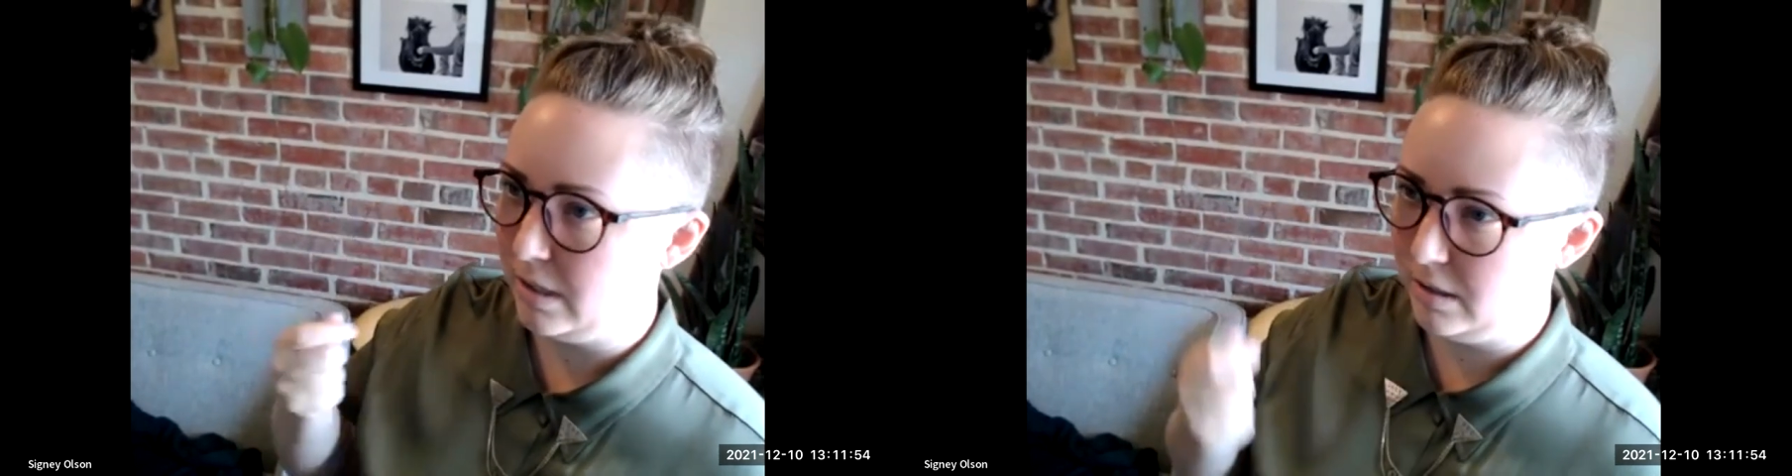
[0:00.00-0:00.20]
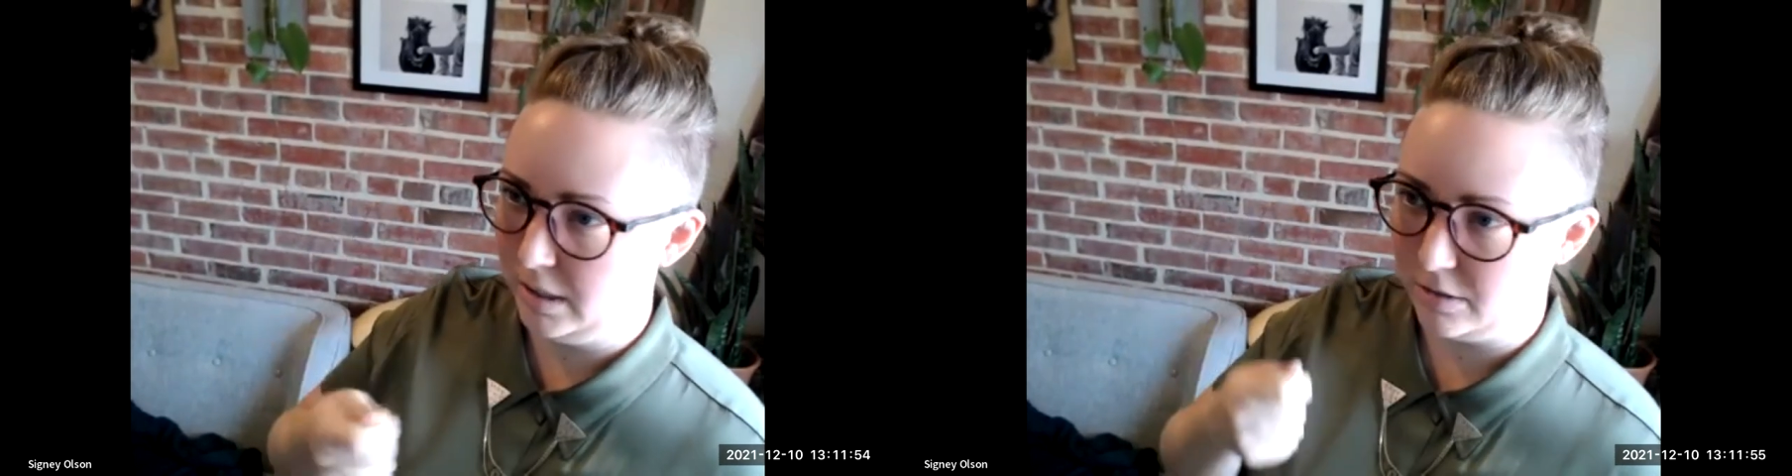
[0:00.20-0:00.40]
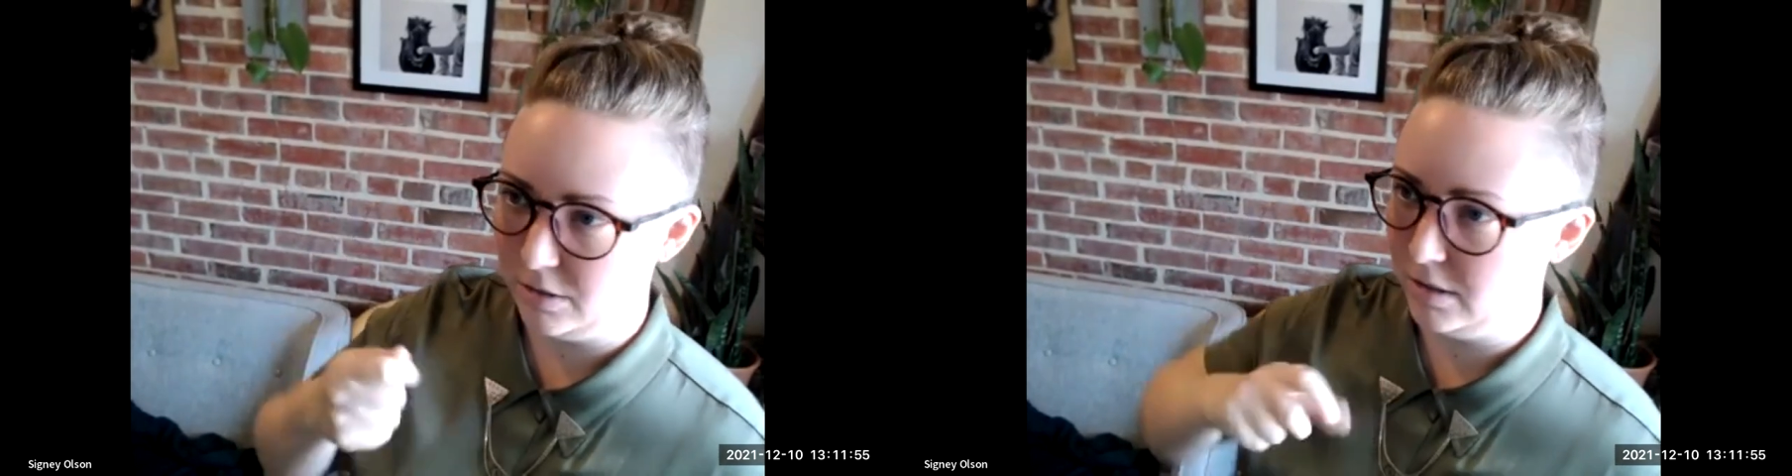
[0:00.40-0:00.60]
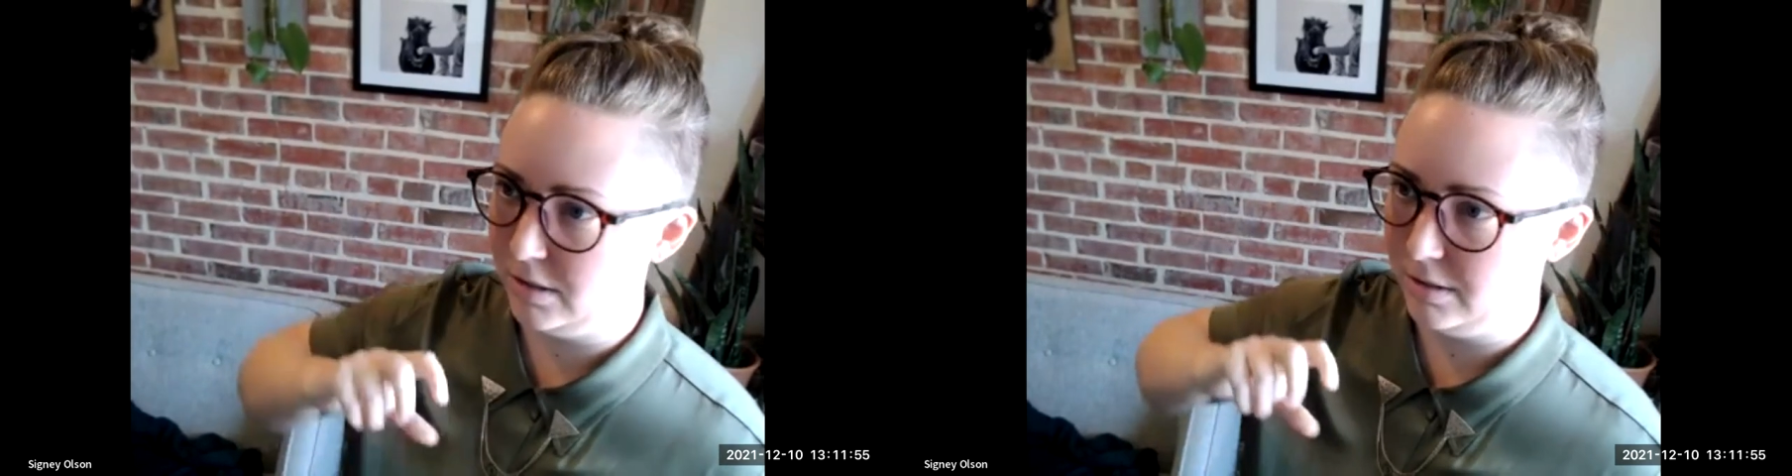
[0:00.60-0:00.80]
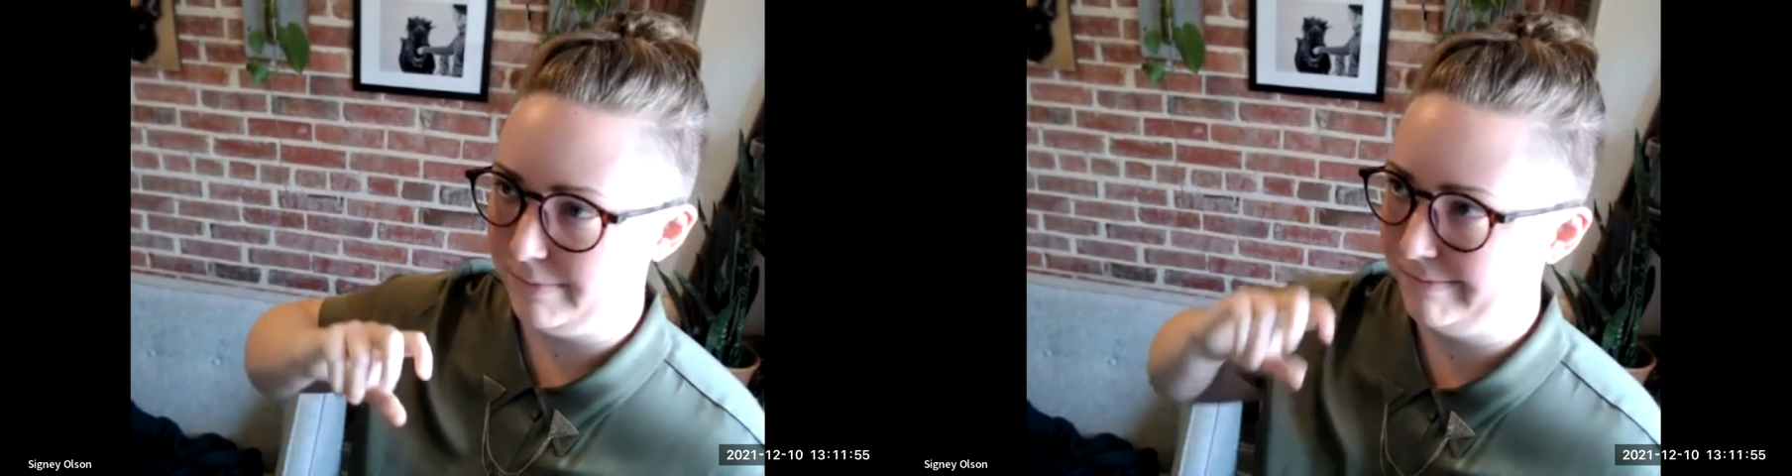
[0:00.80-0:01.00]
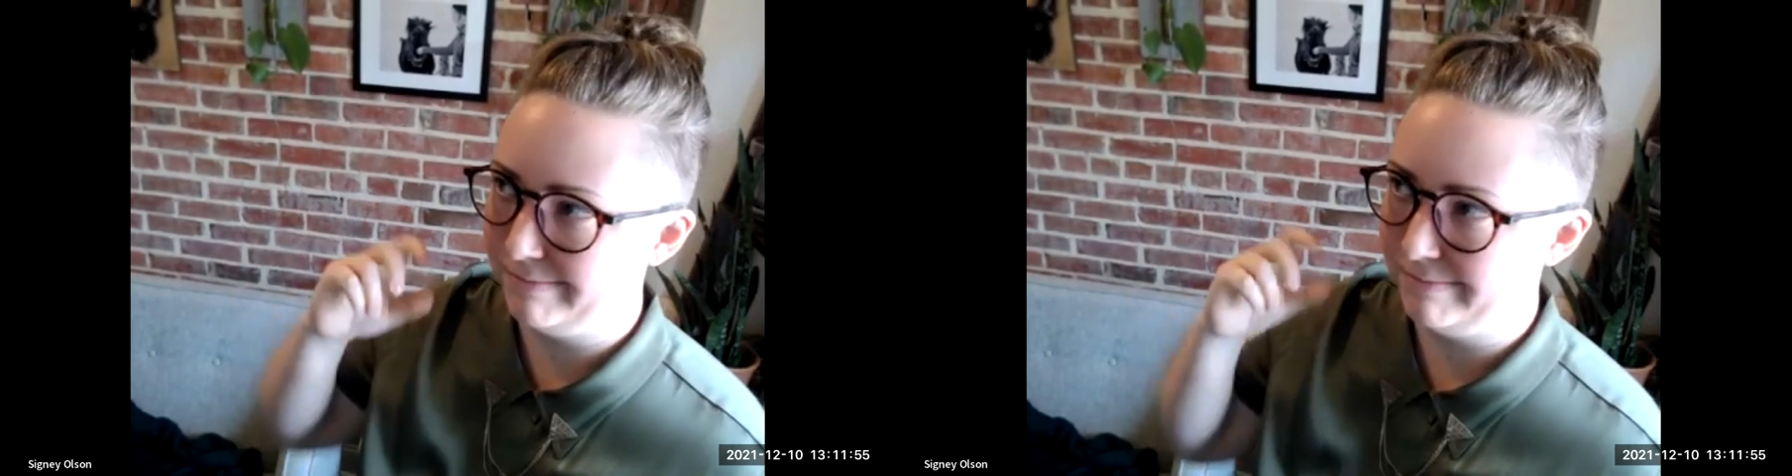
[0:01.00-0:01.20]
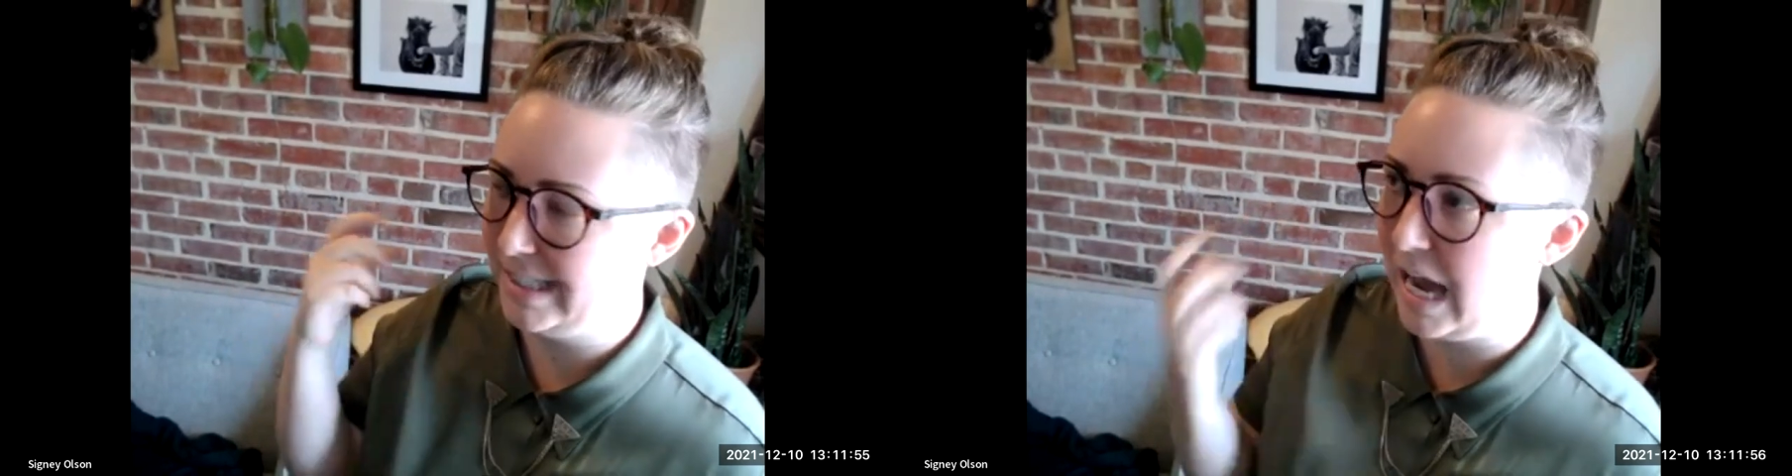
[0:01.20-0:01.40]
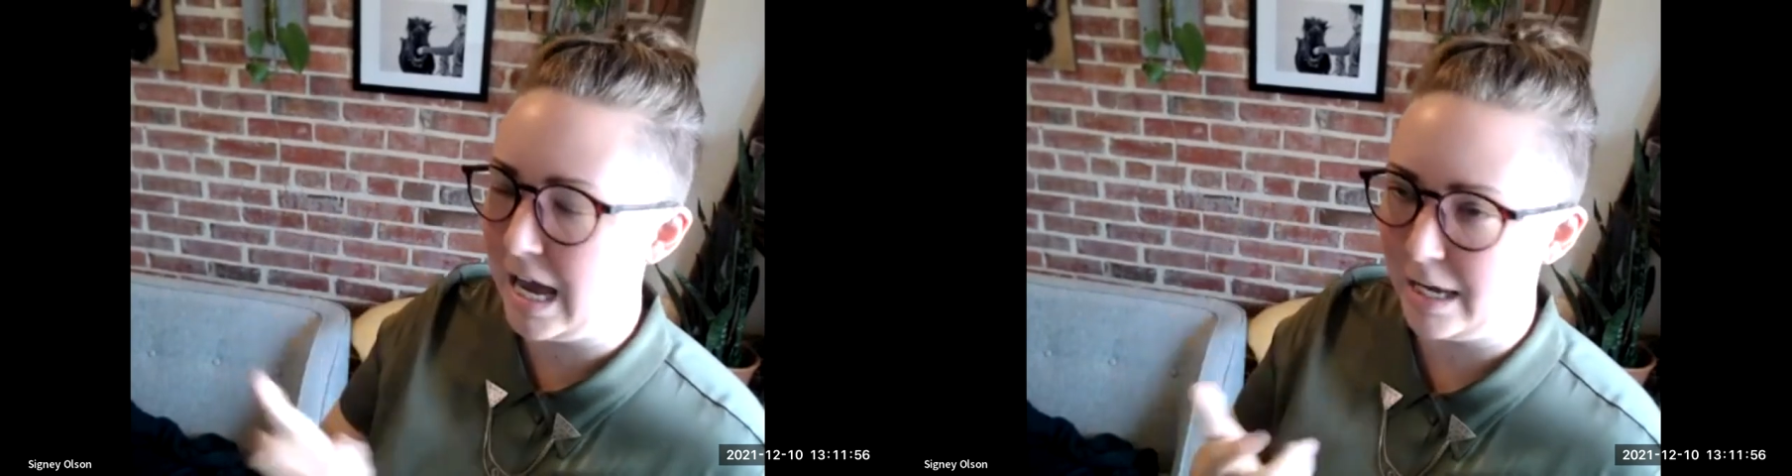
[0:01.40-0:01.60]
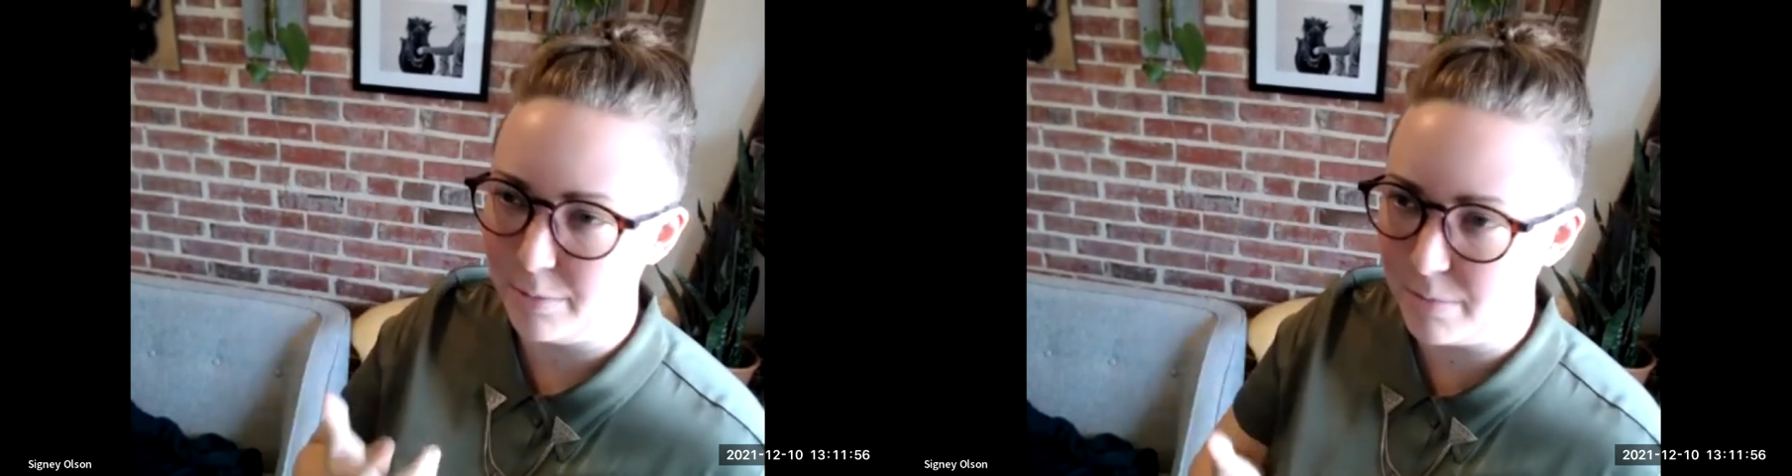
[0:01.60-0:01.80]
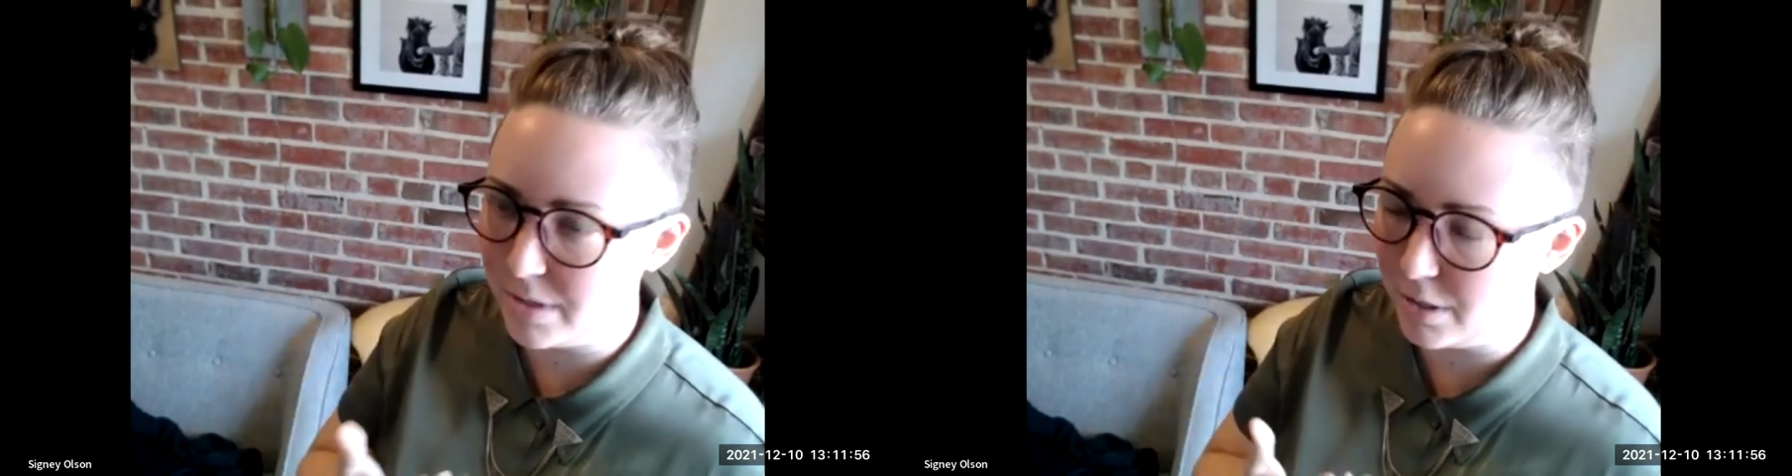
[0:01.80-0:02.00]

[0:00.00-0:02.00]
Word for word: clinical times.